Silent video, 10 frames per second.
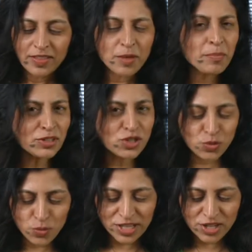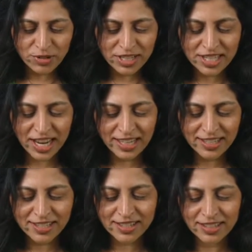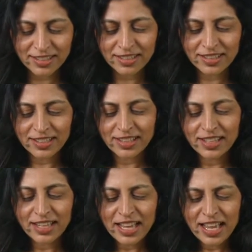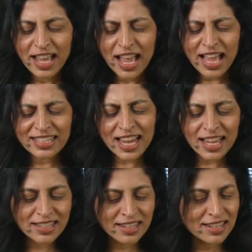they're much sweeter in taste and add a